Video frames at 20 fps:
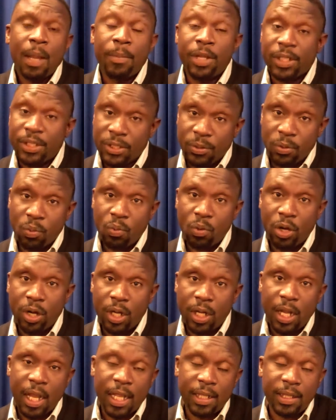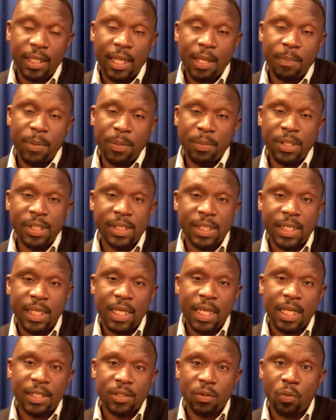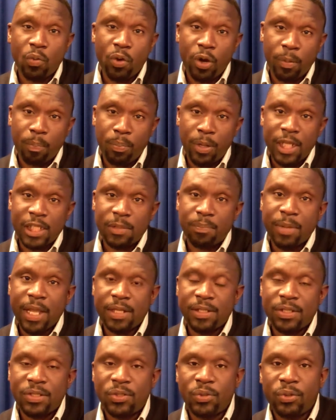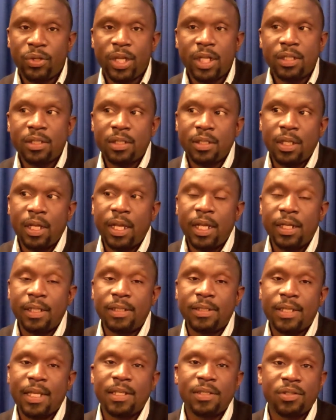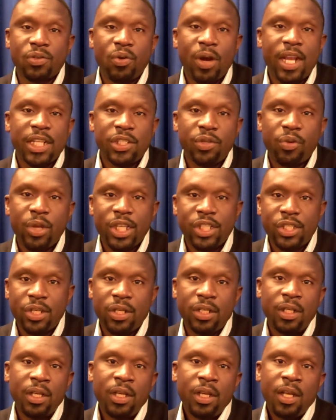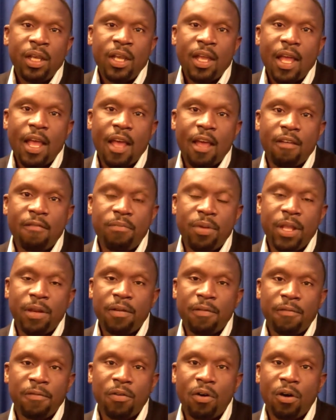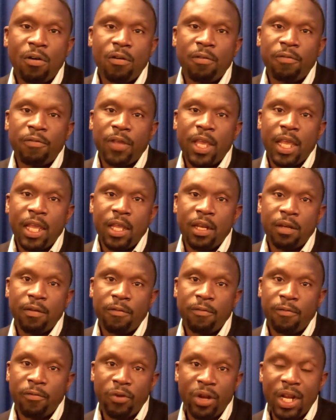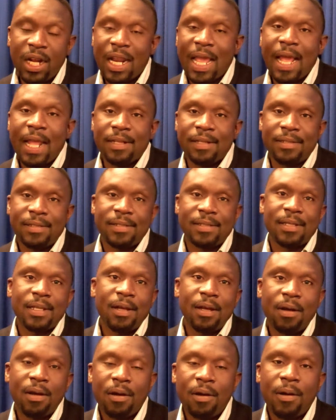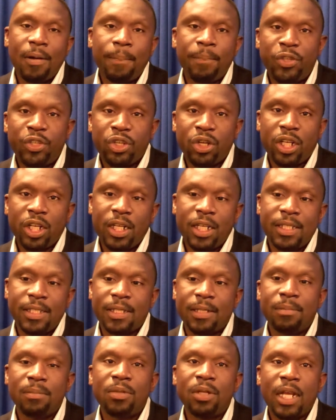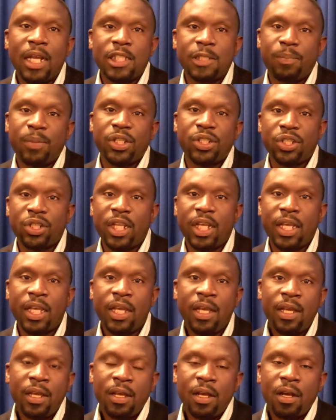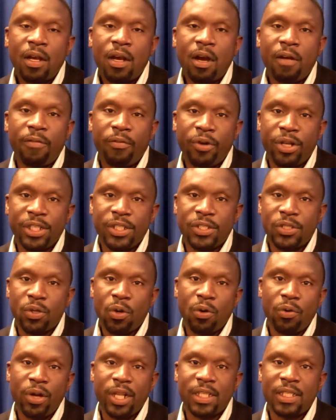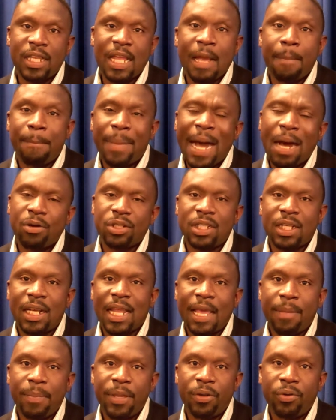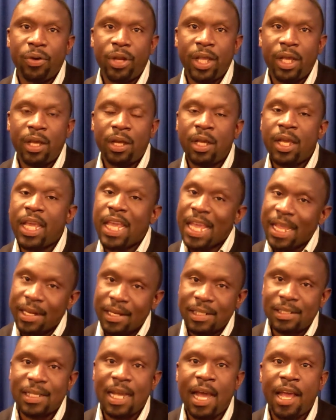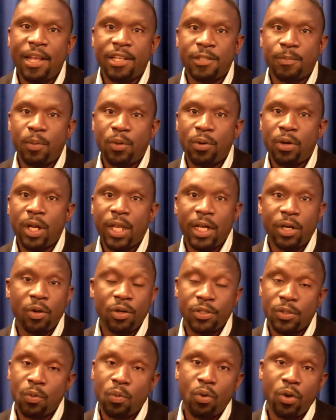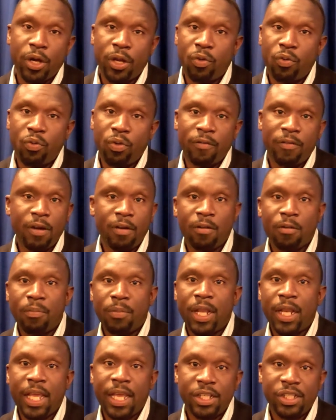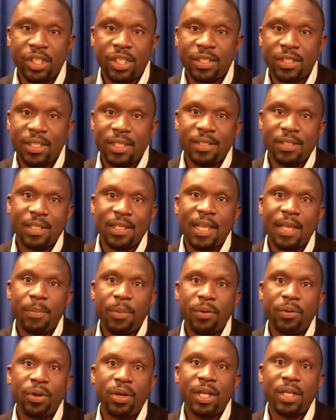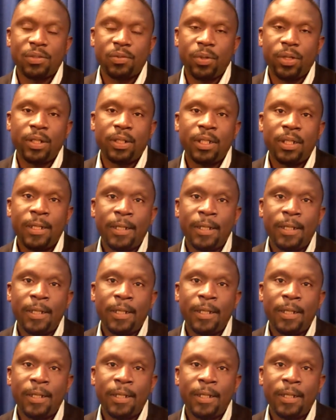to work at the BBC as a work placement student. And since graduation, I have been involved in freelance journalism, especially covering stories about Liberia in the diaspora and also working with government agencies in Liberia as well.